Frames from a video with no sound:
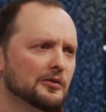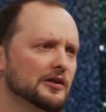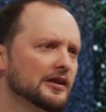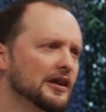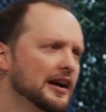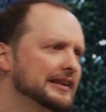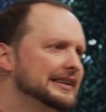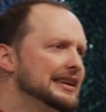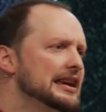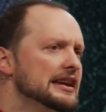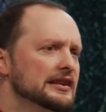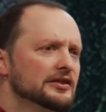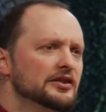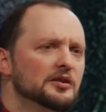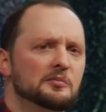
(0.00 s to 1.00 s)
we're a
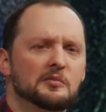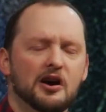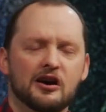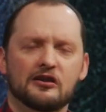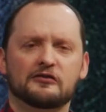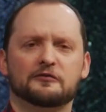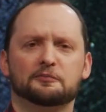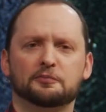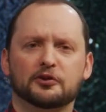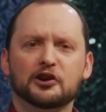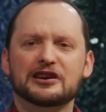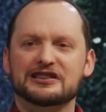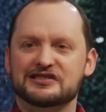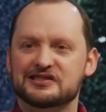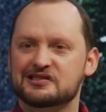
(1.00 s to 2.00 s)
kingdom of
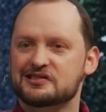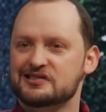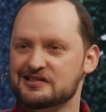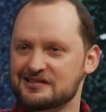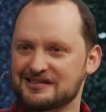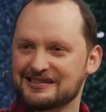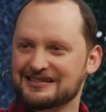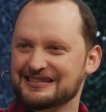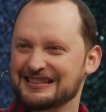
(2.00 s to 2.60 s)
priests.